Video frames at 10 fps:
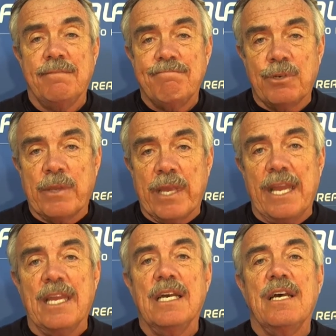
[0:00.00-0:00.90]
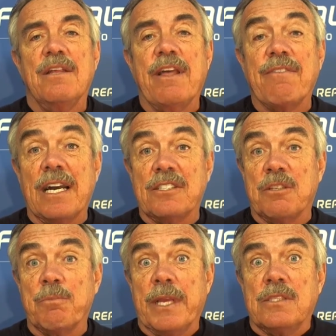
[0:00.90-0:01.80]
Okay? They've got
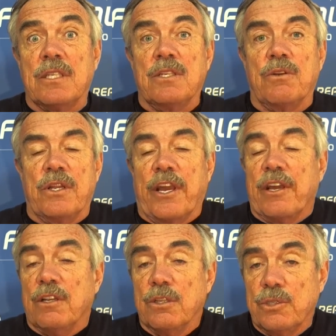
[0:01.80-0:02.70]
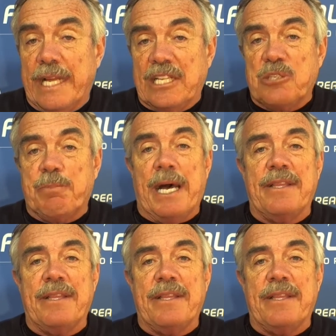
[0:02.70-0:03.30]
some things to do, though. They're going to lose that spot.